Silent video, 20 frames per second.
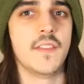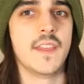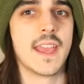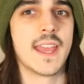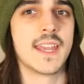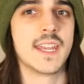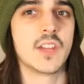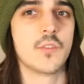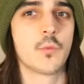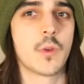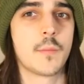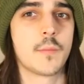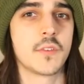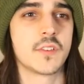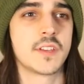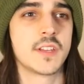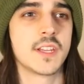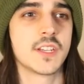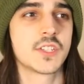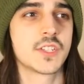The ending
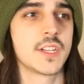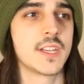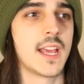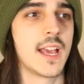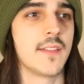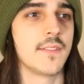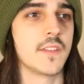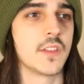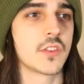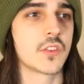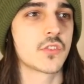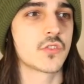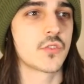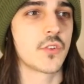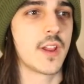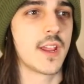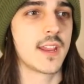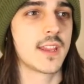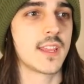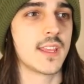repetition on this
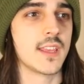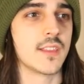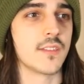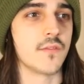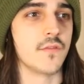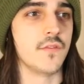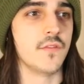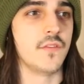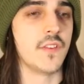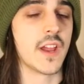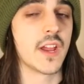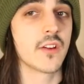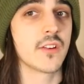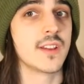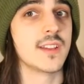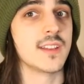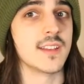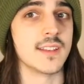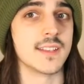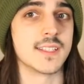track is
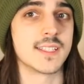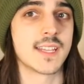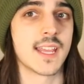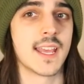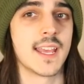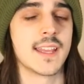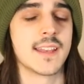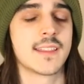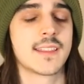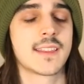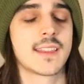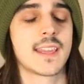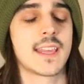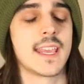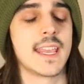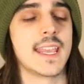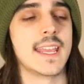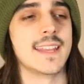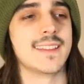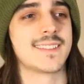very intense.
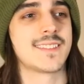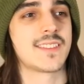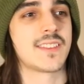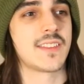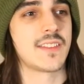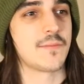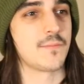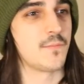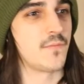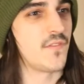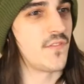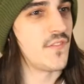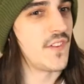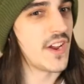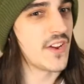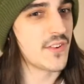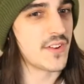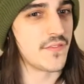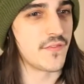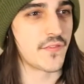It's
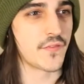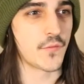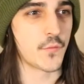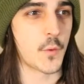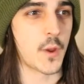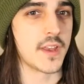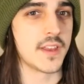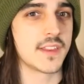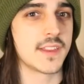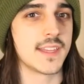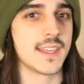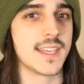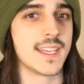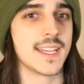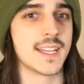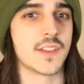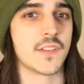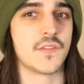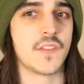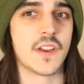very frenzying.
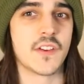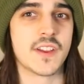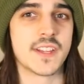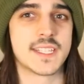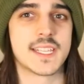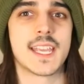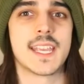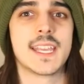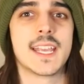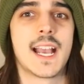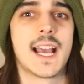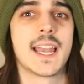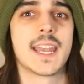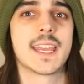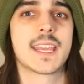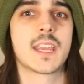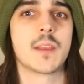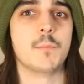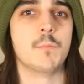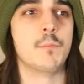It's very
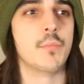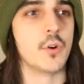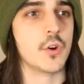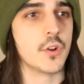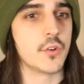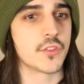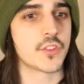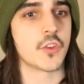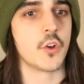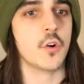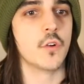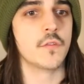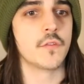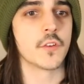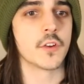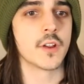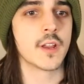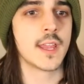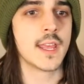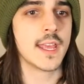chaotic. It boils
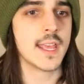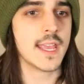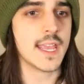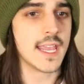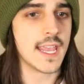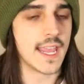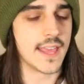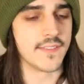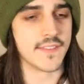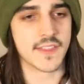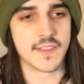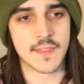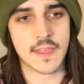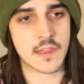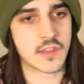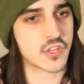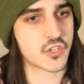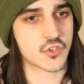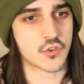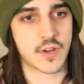over, and then
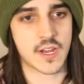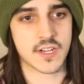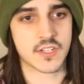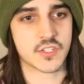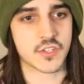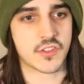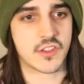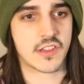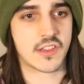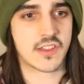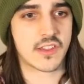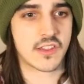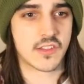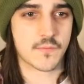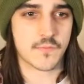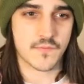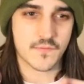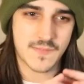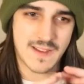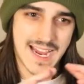this track
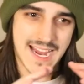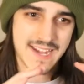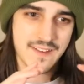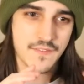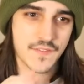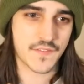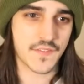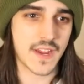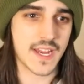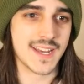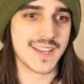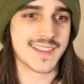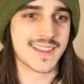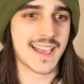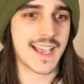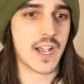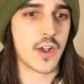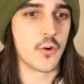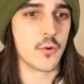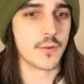just kind of fades
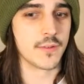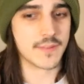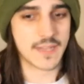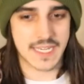out.